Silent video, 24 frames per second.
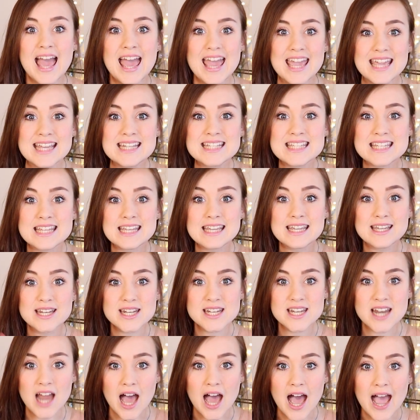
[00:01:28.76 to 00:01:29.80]

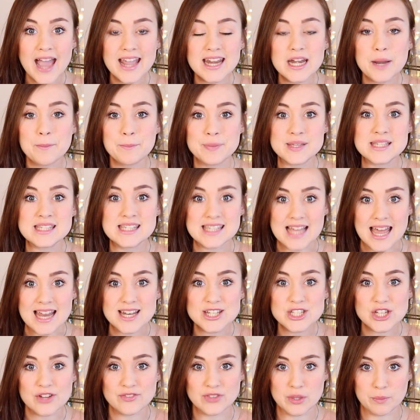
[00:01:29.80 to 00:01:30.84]

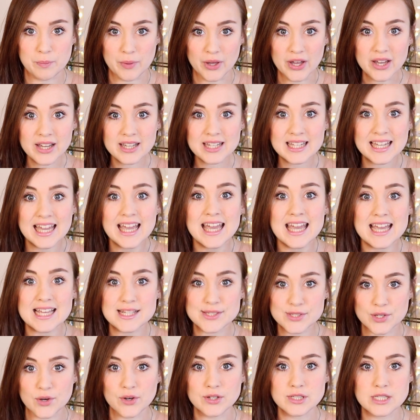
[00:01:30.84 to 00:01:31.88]
89% of the book is
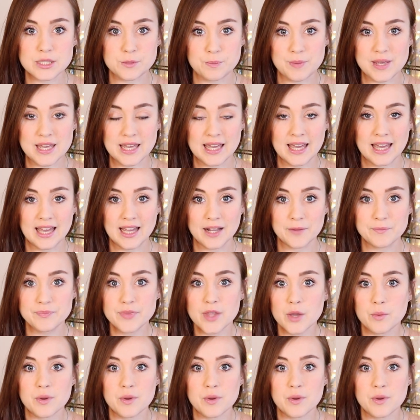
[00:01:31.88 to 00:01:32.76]
God speaking,